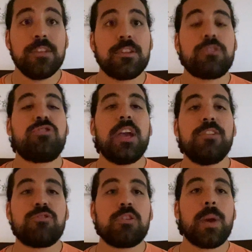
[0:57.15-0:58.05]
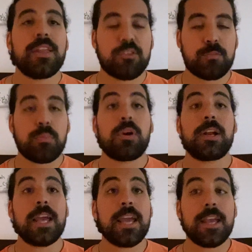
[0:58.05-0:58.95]
to change the way the
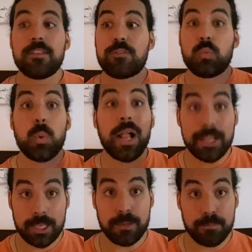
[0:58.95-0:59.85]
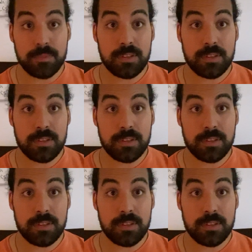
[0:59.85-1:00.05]
sport is welcomed